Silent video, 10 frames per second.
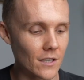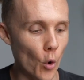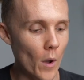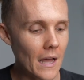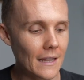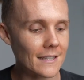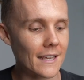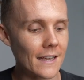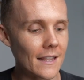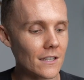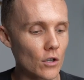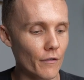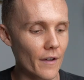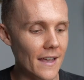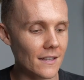So let's kick things
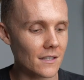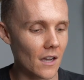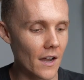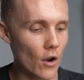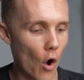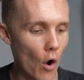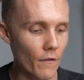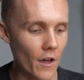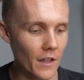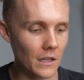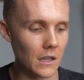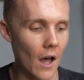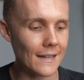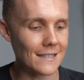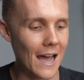off inside of the
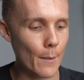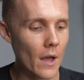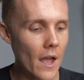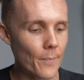Light tab